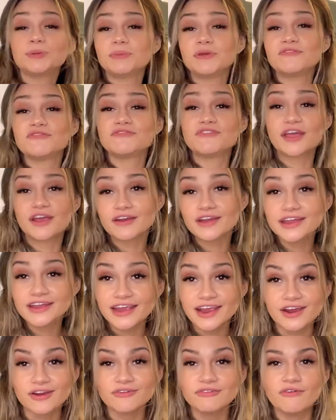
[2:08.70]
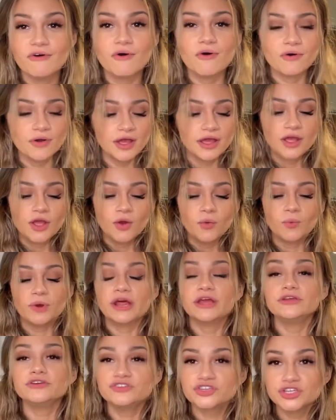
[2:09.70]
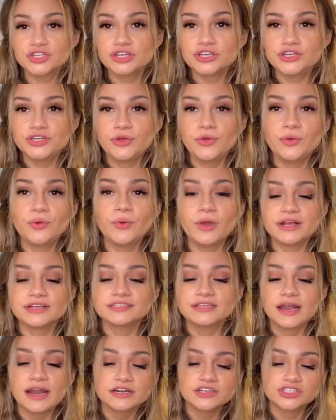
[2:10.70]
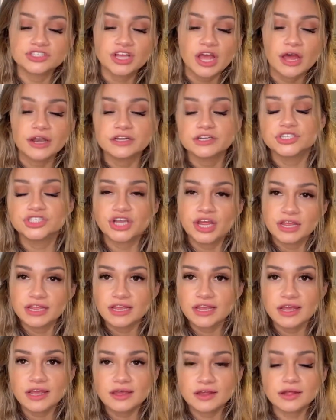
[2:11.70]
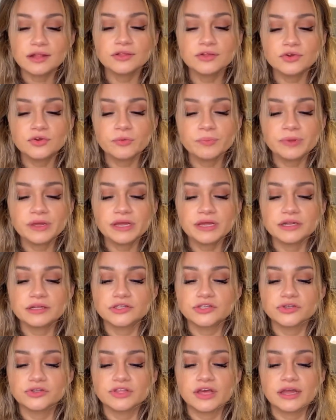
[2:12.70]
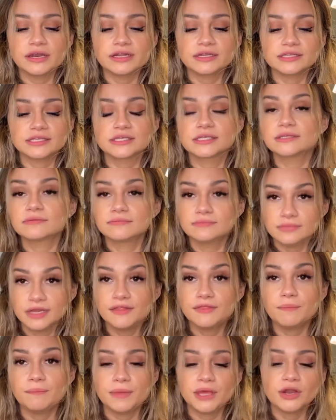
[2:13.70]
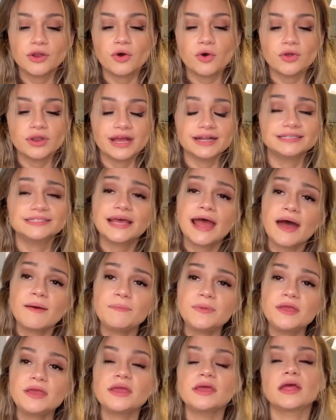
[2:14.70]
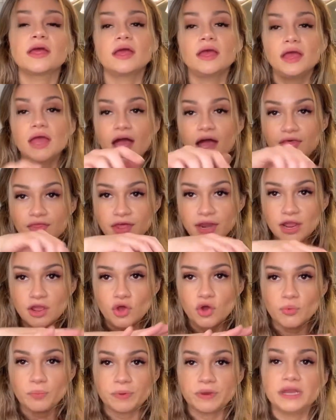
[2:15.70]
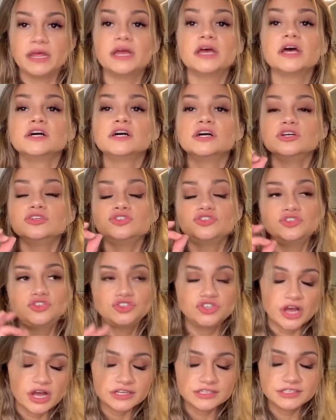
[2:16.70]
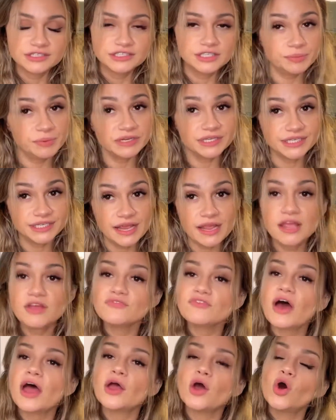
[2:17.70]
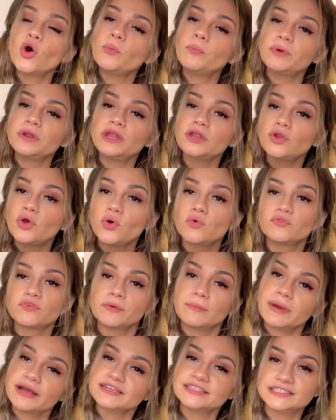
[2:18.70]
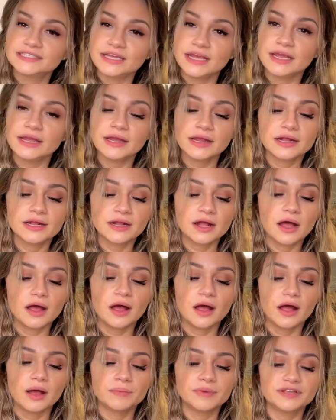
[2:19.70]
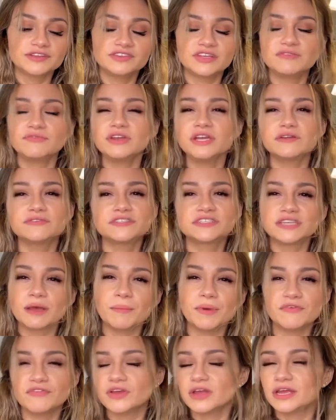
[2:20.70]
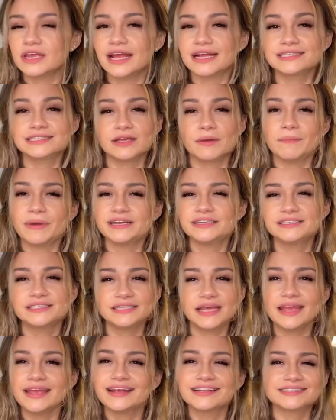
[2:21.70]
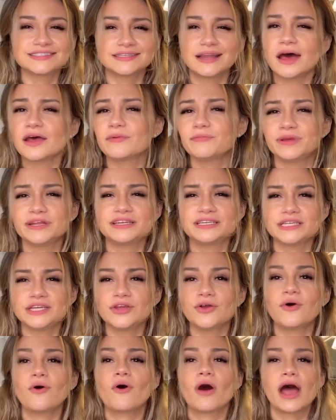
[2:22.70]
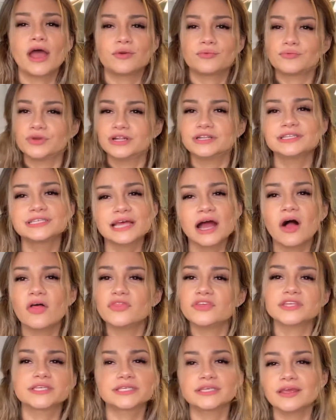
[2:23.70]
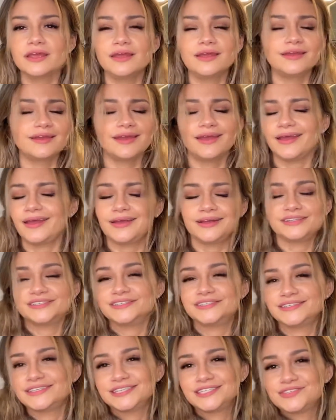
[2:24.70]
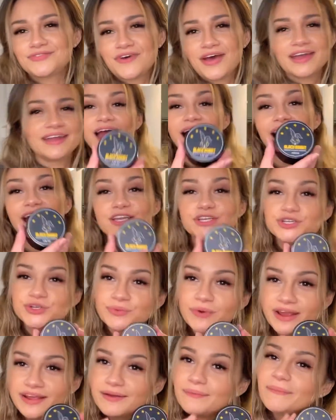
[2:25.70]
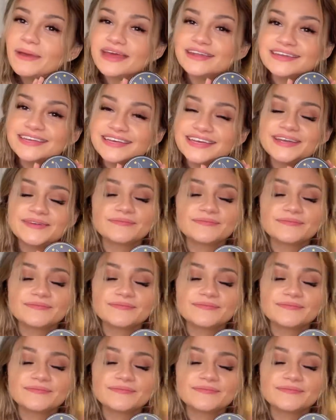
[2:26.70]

very careful. What I usually do is that I just kind of shake it a little bit so that it's in the middle and I tap it and then I open it. Just to be safe, I open it over my sink because even if some of it gets on my sink, it's not a big deal. I rinse out the sink and it's fine. I do recommend it.